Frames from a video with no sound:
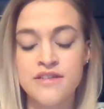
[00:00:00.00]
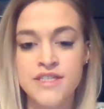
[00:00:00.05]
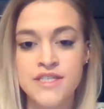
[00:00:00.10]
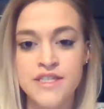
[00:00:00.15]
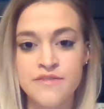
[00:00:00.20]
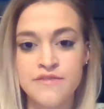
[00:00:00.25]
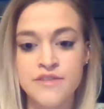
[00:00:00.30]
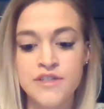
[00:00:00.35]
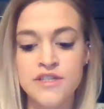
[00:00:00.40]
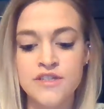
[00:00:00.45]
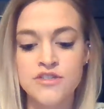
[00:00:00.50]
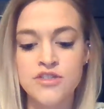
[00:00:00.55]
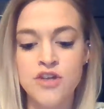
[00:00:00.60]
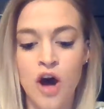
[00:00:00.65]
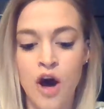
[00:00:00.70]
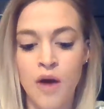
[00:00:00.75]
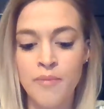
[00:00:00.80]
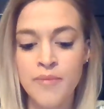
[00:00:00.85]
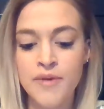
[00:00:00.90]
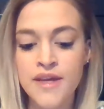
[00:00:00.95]
The different
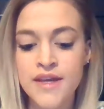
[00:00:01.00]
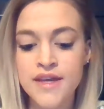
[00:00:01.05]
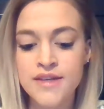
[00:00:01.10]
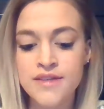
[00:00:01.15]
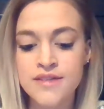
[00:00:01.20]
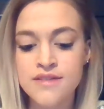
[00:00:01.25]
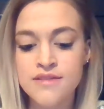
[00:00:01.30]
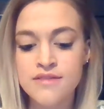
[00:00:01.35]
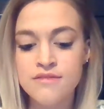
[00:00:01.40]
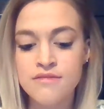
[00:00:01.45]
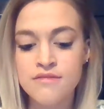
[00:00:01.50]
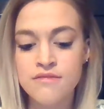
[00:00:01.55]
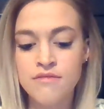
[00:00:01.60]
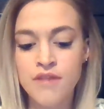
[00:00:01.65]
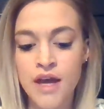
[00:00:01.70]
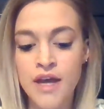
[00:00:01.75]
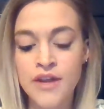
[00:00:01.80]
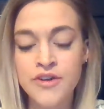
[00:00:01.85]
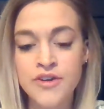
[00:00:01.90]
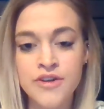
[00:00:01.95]
topics
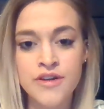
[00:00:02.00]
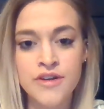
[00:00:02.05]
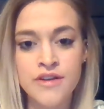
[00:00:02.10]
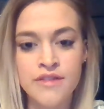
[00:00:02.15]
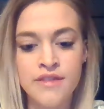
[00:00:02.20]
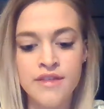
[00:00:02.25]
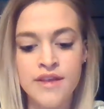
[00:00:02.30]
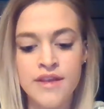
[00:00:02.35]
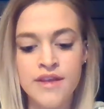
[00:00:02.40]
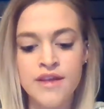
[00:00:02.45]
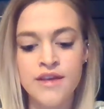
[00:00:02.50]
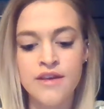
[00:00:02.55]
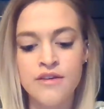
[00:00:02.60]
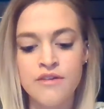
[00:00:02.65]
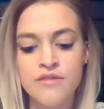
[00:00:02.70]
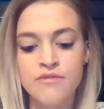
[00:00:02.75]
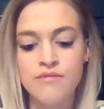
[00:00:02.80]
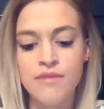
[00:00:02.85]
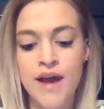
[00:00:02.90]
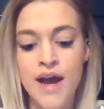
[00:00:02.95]
under
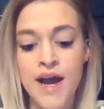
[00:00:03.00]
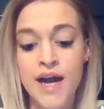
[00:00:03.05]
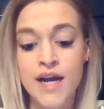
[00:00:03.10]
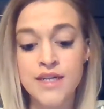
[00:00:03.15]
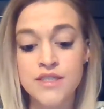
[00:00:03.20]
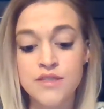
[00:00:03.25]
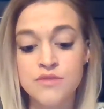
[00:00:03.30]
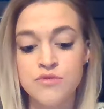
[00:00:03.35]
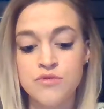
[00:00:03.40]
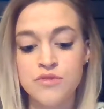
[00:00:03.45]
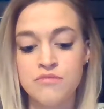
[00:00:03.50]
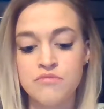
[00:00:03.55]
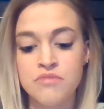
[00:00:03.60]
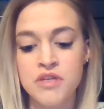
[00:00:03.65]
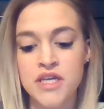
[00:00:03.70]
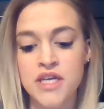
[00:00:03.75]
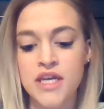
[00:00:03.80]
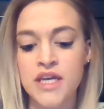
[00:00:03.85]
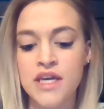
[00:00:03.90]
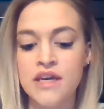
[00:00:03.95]
the Act would
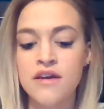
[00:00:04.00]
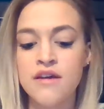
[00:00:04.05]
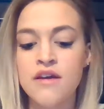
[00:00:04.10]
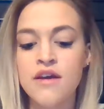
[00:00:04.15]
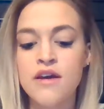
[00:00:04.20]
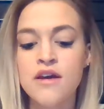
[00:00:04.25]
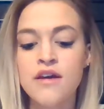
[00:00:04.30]
be